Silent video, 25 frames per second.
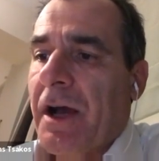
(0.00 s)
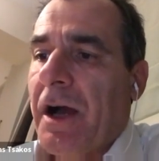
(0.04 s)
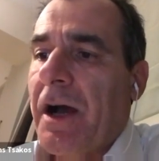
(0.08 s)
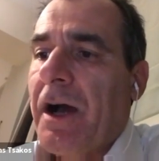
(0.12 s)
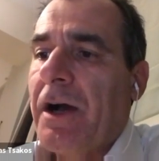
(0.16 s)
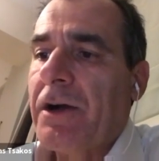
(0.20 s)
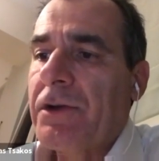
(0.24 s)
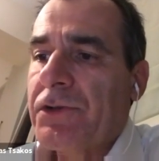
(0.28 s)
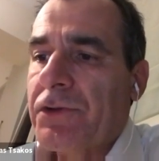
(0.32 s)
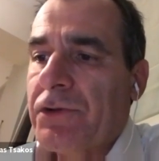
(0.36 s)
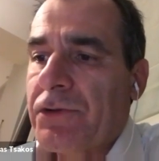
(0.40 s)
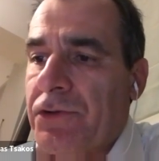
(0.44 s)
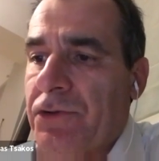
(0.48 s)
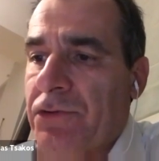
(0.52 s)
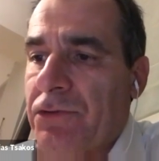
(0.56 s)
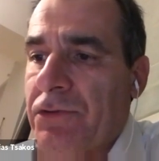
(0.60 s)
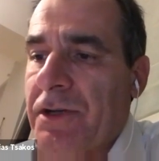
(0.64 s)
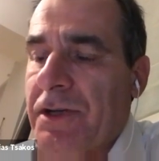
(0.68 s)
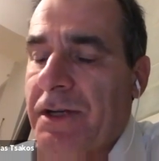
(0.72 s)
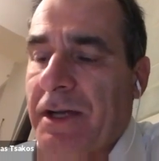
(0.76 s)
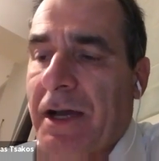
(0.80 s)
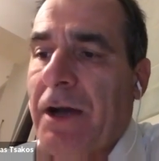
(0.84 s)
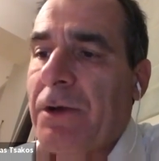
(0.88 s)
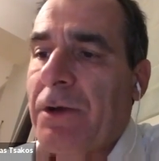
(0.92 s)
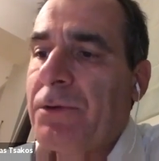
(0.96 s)
How to
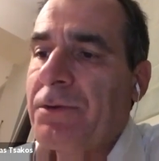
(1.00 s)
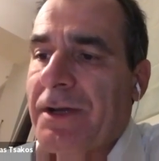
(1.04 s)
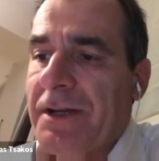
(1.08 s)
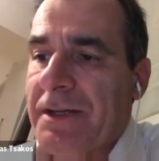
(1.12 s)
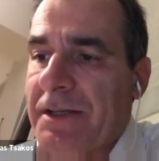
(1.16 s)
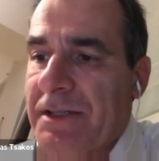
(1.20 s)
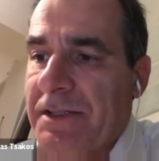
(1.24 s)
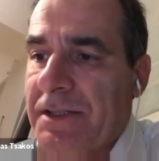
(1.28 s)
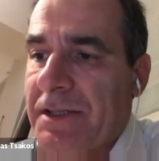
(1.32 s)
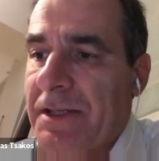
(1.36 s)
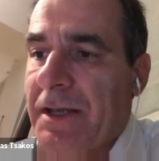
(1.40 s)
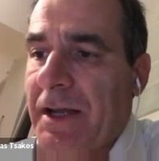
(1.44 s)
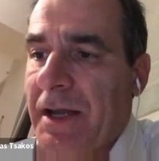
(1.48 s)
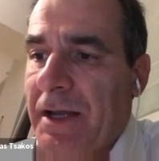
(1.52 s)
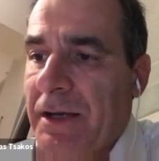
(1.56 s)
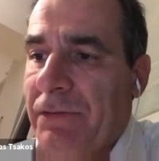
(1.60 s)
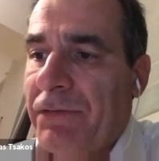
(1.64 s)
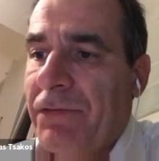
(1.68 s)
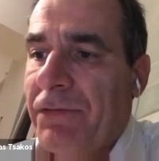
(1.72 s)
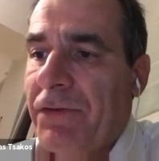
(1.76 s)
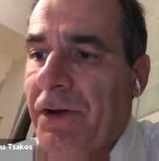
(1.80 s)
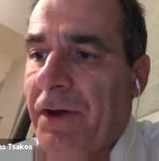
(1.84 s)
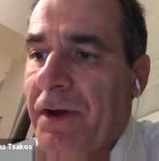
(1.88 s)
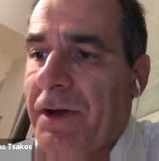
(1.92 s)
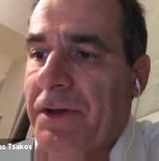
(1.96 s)
treat, how to understand
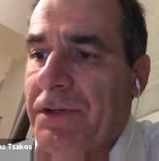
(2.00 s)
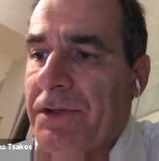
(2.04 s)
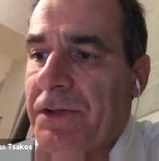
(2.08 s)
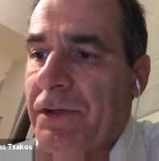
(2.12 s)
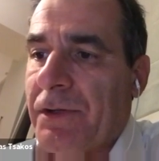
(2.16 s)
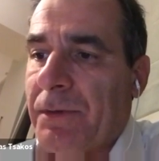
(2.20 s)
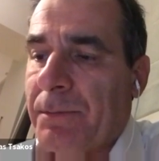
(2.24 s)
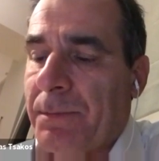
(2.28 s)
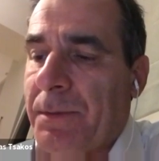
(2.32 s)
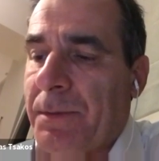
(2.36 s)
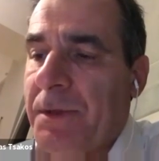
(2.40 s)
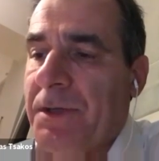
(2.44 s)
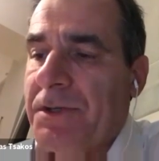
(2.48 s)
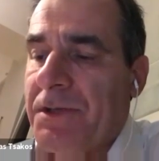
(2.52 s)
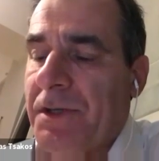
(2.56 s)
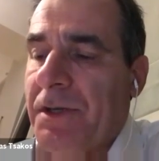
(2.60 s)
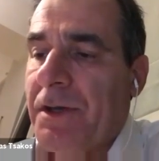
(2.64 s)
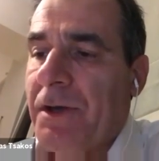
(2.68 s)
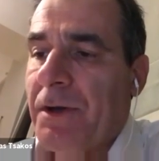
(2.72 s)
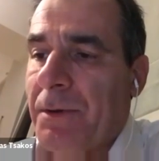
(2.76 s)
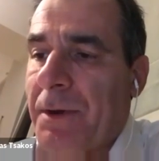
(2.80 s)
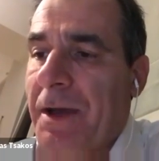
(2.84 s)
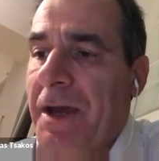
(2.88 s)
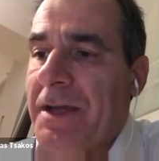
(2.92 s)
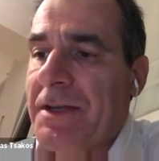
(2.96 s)
first your
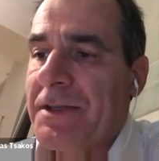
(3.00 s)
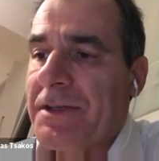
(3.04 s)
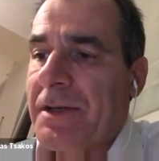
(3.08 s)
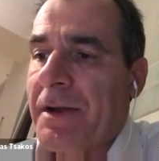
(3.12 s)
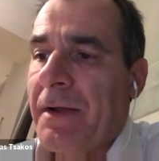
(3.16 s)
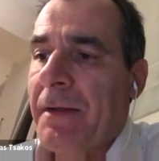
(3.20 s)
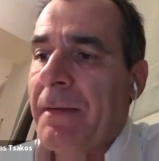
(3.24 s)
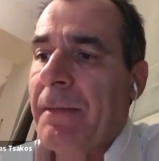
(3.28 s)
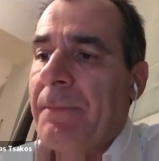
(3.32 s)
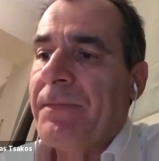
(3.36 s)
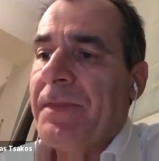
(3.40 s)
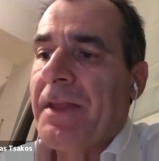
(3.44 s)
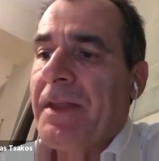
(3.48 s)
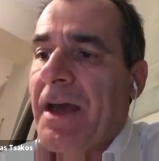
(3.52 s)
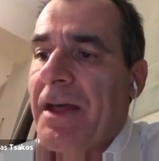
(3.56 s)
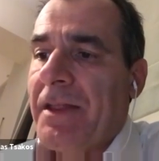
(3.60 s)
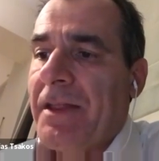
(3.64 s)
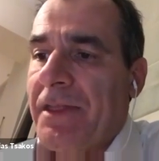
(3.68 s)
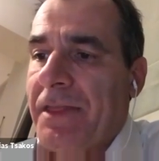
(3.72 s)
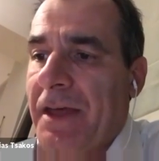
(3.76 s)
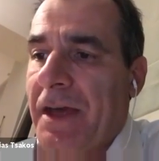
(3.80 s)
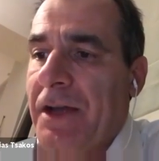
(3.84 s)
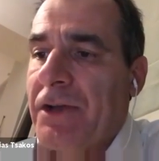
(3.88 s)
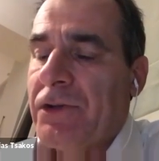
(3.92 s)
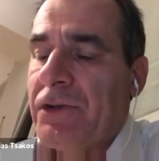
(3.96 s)
PCOS, and
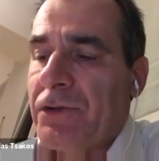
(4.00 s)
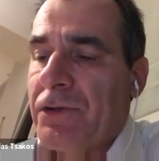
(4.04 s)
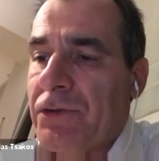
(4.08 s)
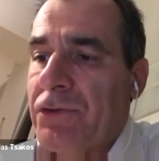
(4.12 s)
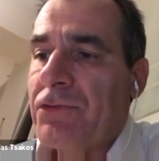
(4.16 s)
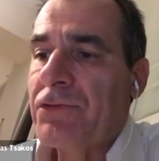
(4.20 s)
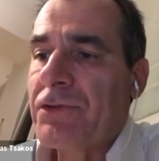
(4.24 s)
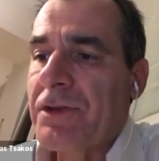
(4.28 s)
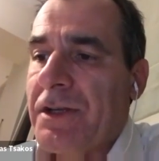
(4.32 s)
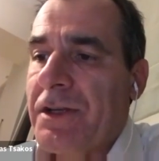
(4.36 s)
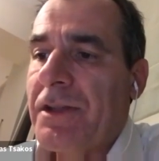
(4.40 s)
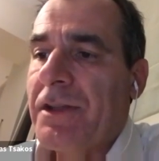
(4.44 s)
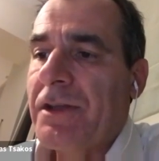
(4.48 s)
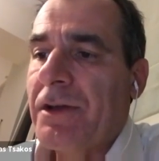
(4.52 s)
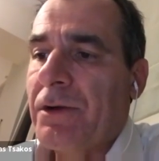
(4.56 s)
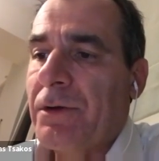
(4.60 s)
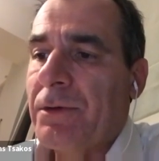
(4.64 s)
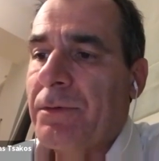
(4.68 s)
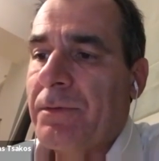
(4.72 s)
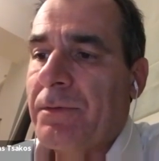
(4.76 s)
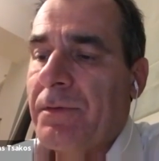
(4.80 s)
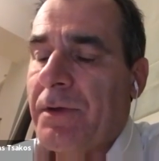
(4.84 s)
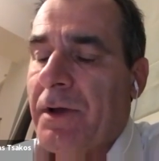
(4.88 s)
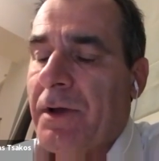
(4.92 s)
then to treat your